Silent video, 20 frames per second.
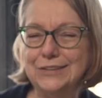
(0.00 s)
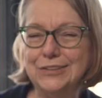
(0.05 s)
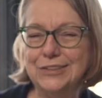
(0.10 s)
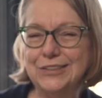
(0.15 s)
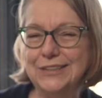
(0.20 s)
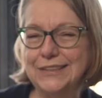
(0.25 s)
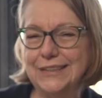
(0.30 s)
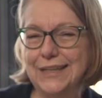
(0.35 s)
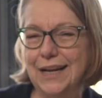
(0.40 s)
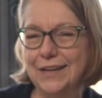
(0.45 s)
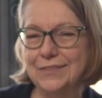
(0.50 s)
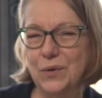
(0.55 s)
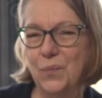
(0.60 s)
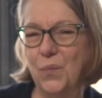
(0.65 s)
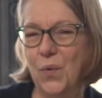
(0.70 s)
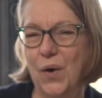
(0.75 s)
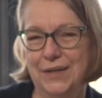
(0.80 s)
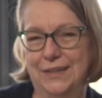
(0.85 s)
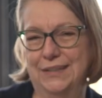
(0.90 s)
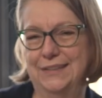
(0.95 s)
she doesn't
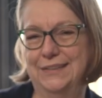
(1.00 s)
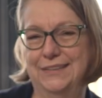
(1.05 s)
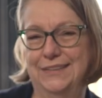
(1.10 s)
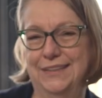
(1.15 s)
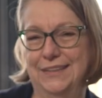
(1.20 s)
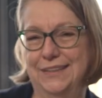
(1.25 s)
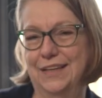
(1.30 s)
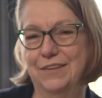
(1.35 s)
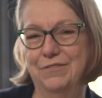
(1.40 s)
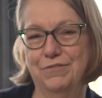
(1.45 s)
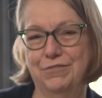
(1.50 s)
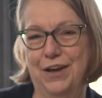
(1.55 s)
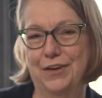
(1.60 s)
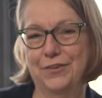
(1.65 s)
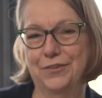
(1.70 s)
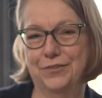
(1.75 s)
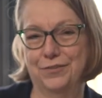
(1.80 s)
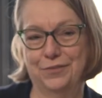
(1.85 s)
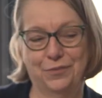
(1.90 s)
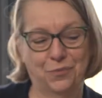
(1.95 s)
want us to
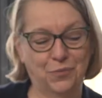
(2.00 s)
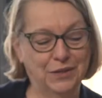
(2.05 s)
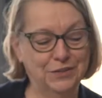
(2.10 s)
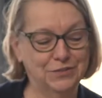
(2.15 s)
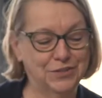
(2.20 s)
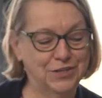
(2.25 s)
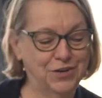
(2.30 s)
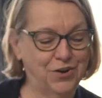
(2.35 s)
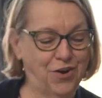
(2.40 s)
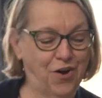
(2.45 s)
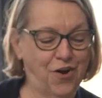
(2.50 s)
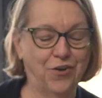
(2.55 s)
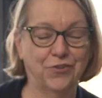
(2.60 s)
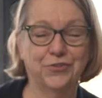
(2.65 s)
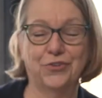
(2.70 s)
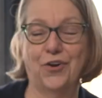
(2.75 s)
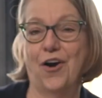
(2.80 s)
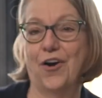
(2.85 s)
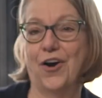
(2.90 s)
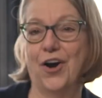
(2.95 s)
confess what she
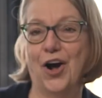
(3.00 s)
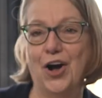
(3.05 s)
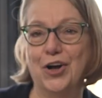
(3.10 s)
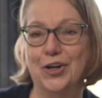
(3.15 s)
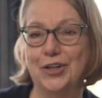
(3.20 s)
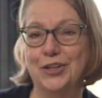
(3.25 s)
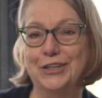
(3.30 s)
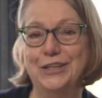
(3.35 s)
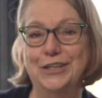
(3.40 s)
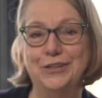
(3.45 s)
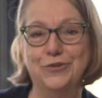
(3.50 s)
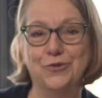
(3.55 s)
calls our ugly,